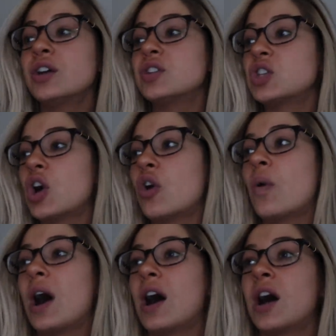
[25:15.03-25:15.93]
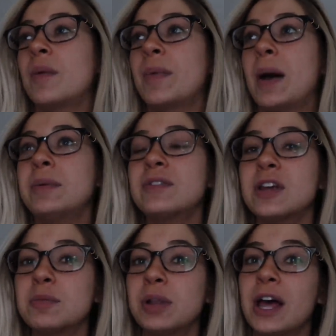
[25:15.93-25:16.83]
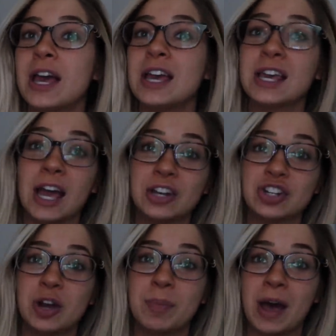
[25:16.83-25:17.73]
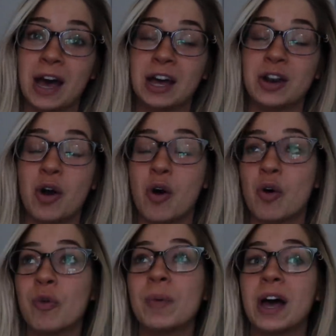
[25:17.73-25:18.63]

So I'm just gonna play catch up at home.